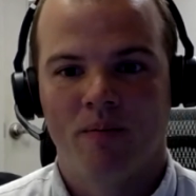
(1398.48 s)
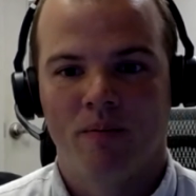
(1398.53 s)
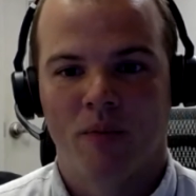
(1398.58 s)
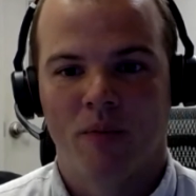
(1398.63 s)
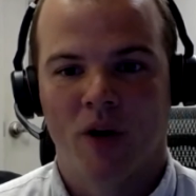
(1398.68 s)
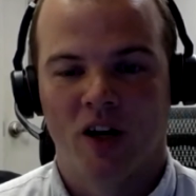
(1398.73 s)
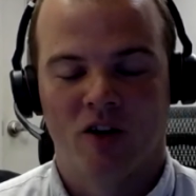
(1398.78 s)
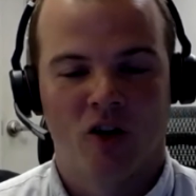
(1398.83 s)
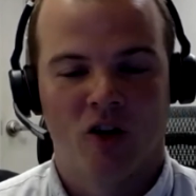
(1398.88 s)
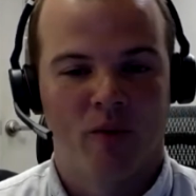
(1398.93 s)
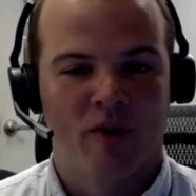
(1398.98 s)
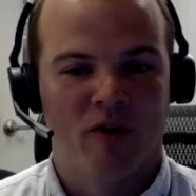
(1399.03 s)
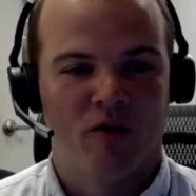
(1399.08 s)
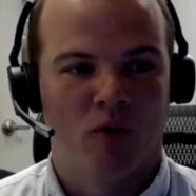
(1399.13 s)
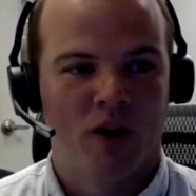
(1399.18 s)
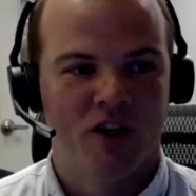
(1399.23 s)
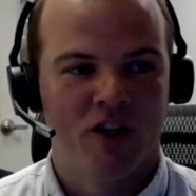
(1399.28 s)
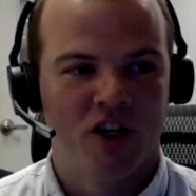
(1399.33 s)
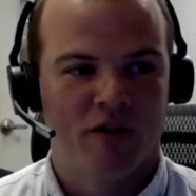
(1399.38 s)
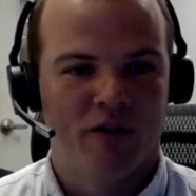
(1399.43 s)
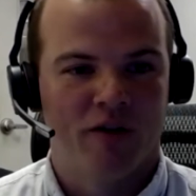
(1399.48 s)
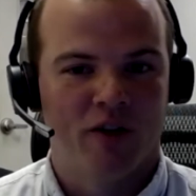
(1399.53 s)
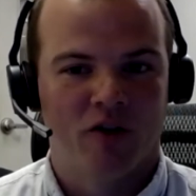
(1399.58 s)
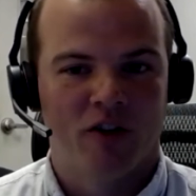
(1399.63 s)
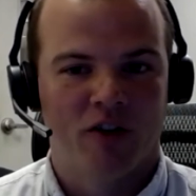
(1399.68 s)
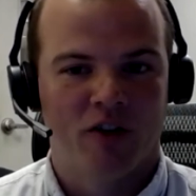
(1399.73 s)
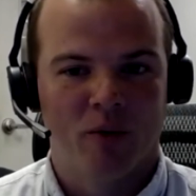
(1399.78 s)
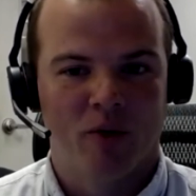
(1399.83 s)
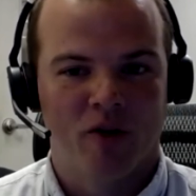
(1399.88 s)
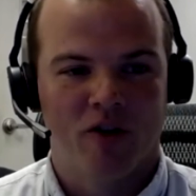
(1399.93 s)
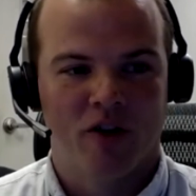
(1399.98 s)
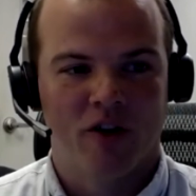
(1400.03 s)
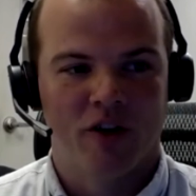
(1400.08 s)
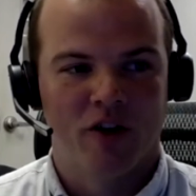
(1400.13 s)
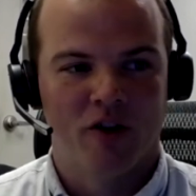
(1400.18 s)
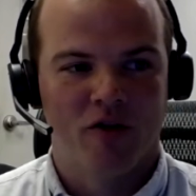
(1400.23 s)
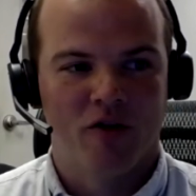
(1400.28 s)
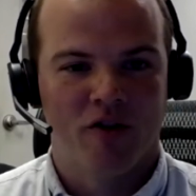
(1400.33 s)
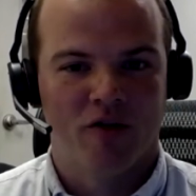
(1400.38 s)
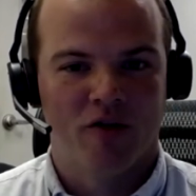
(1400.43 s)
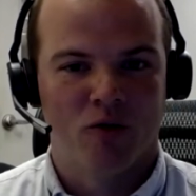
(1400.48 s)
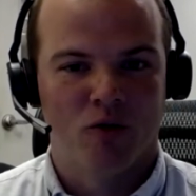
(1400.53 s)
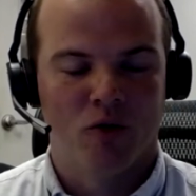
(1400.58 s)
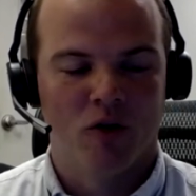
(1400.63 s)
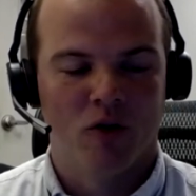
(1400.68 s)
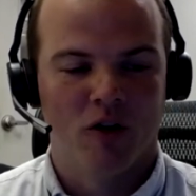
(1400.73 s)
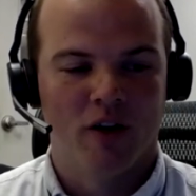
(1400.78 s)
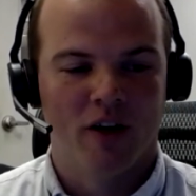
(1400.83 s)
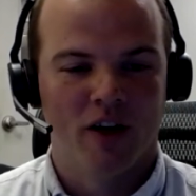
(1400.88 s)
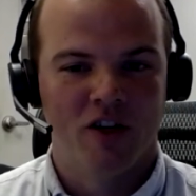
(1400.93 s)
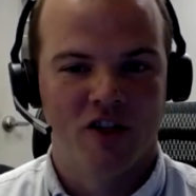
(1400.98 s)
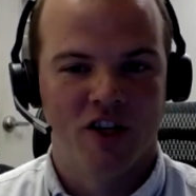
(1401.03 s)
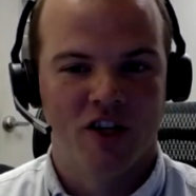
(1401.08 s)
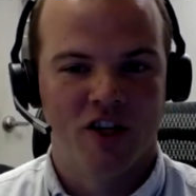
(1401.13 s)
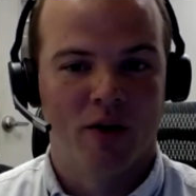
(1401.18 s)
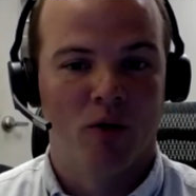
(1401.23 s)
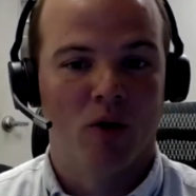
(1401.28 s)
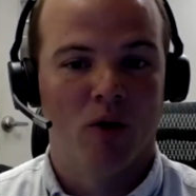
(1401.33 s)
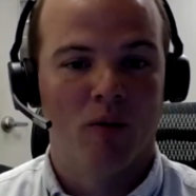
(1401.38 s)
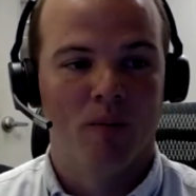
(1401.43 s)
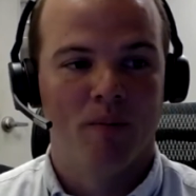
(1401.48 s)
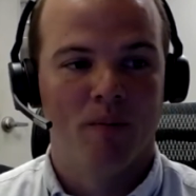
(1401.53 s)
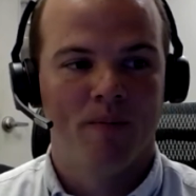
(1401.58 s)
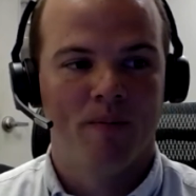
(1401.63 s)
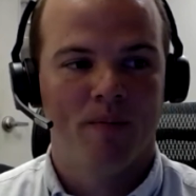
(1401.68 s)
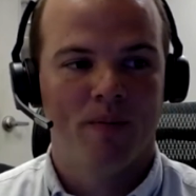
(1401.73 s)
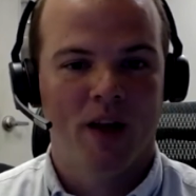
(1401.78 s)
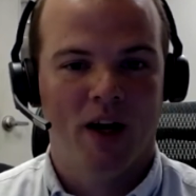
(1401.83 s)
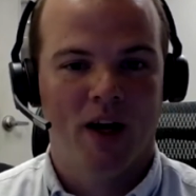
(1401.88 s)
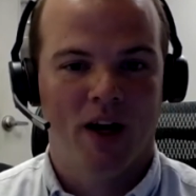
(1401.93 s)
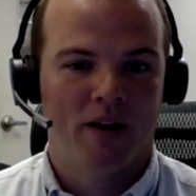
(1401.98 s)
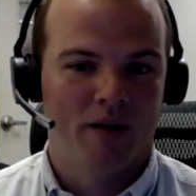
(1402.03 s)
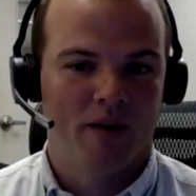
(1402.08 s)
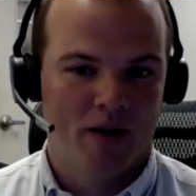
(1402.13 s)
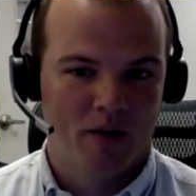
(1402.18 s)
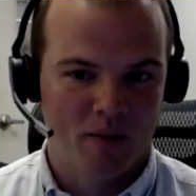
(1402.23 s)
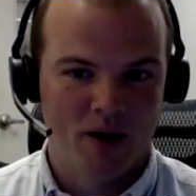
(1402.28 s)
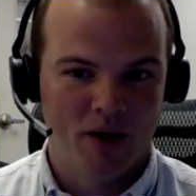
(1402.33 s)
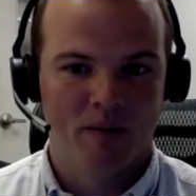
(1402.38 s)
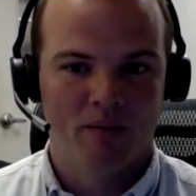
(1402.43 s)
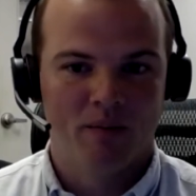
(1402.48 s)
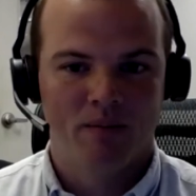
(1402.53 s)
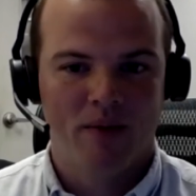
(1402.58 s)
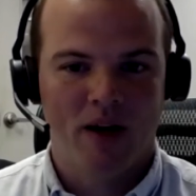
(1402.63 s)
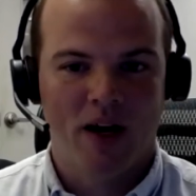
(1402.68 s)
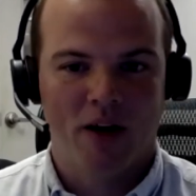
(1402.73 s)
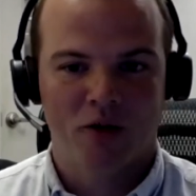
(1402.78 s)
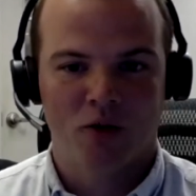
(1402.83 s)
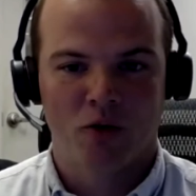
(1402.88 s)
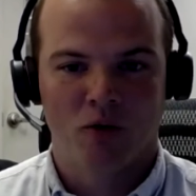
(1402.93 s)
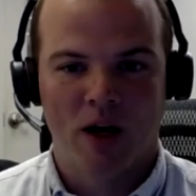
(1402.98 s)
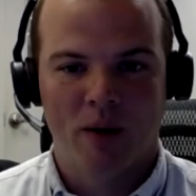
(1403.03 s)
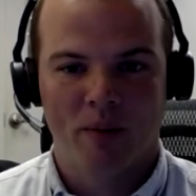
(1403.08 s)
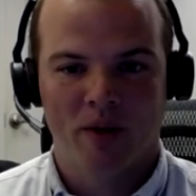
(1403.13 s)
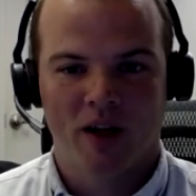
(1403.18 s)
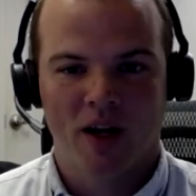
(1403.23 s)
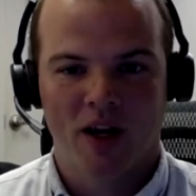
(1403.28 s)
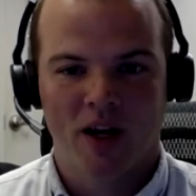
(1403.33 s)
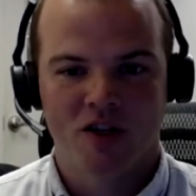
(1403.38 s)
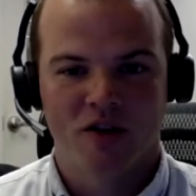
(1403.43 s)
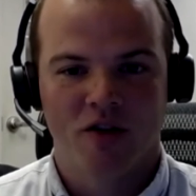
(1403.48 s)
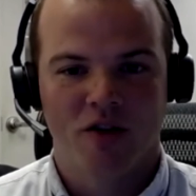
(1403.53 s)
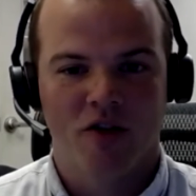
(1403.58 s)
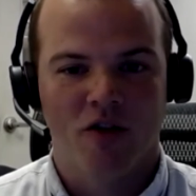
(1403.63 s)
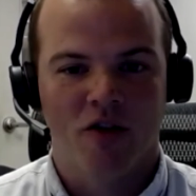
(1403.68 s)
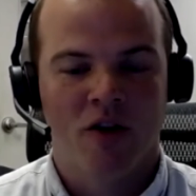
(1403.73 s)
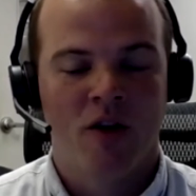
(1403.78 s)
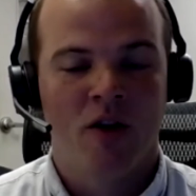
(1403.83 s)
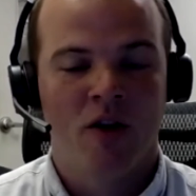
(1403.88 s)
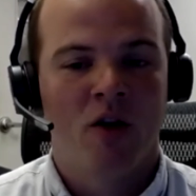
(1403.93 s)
but in terms of what gel filled cables are used for in general, uh, it'd be outdoor applications,